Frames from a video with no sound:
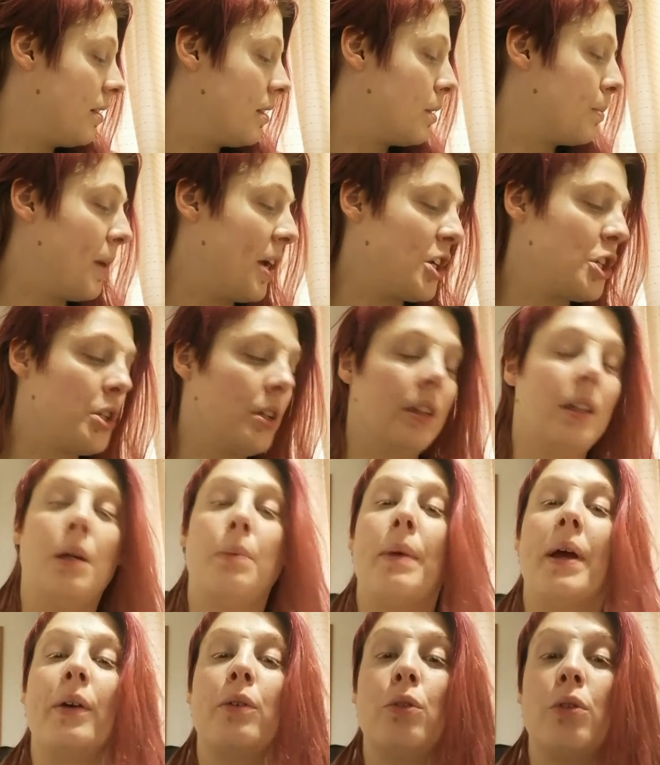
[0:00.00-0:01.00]
special
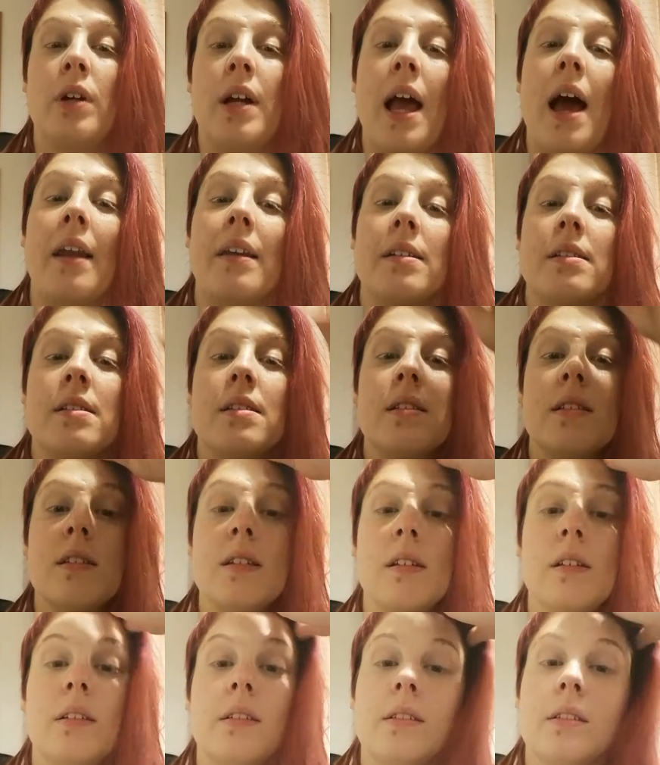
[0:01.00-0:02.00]
about
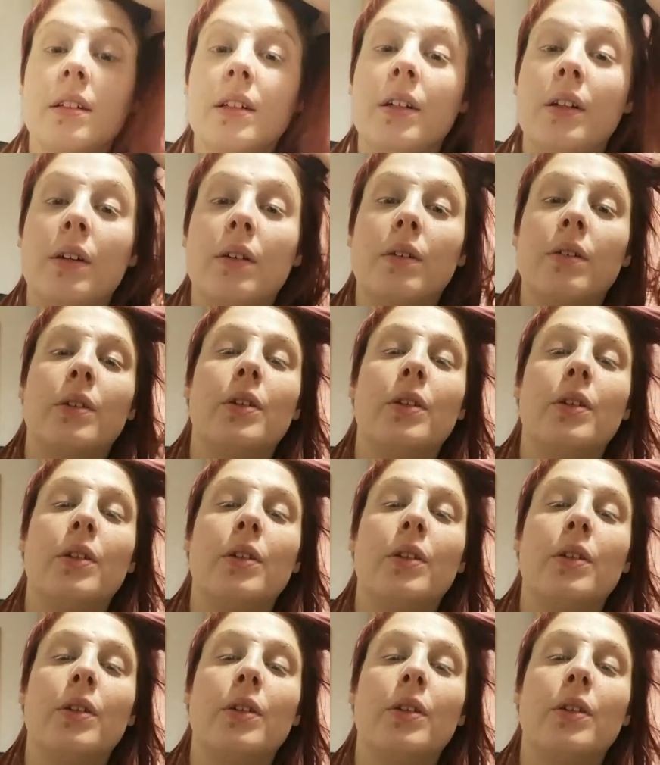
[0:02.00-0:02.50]
Rhiannon's, you know.